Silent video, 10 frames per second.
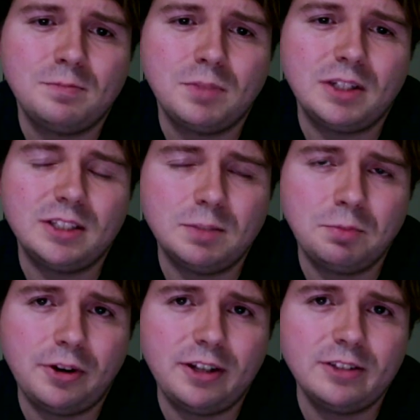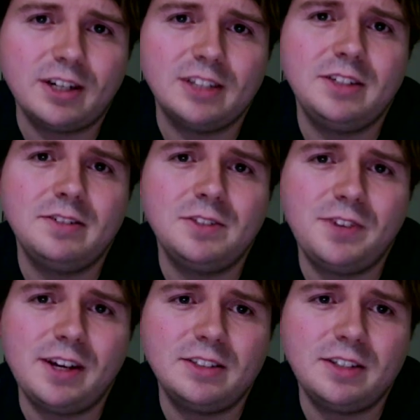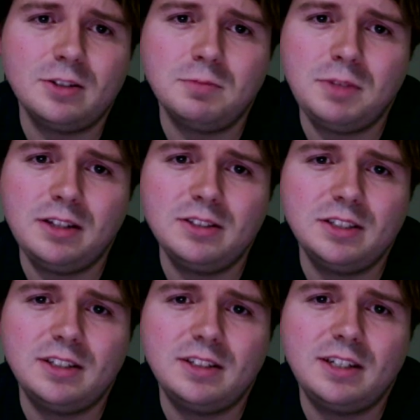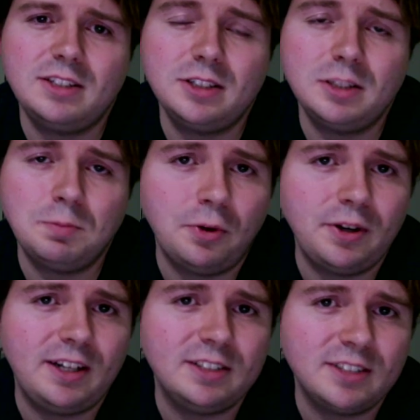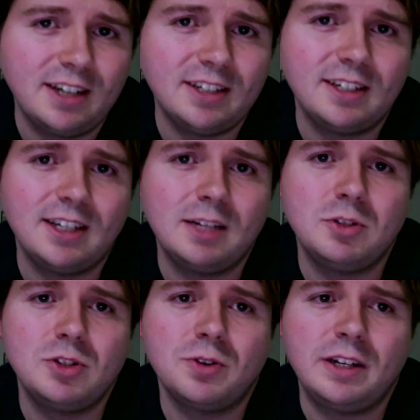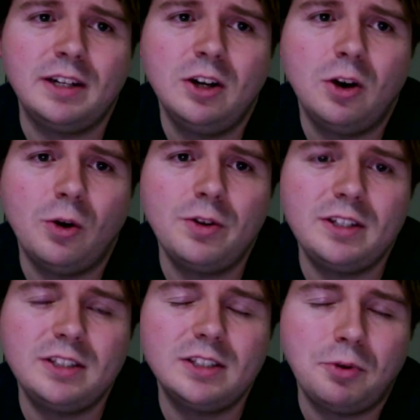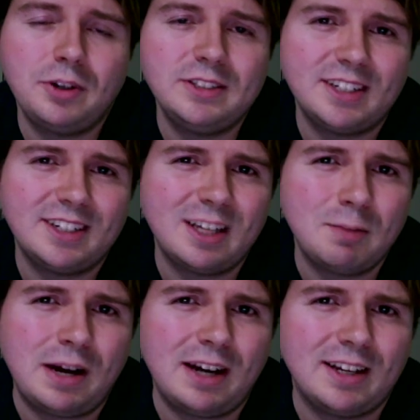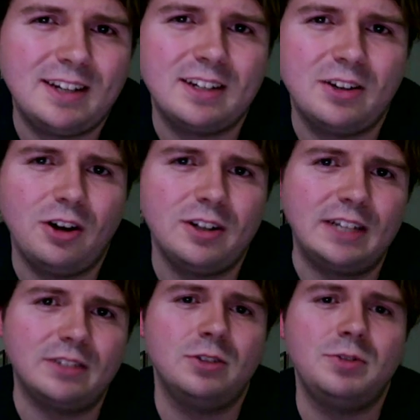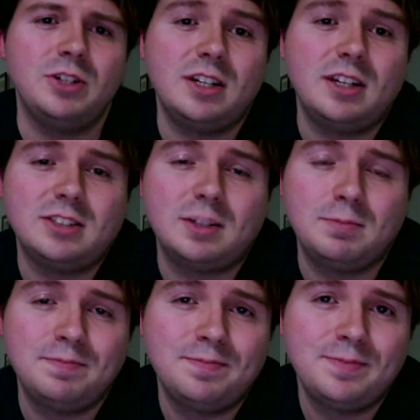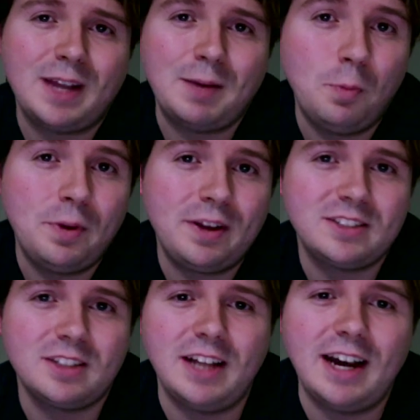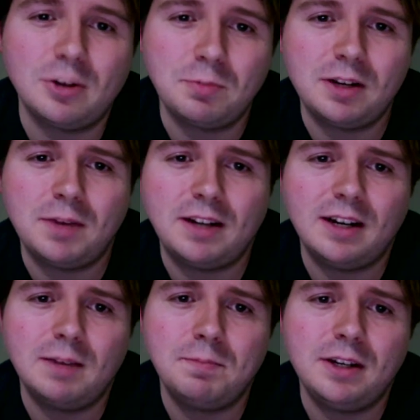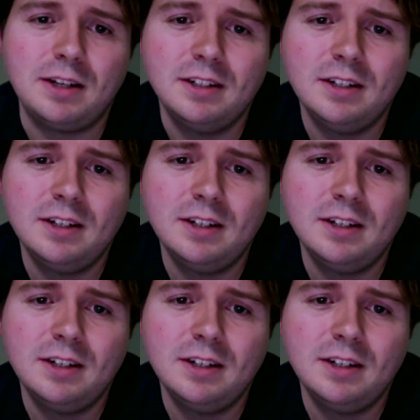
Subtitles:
But the disappointing look I see on his face either means that he's disappointed he's not going to get a majority, or that he's disappointed he's not going to get back in at all. I don't know which it is. I'm hoping it's the latter, but it might not be.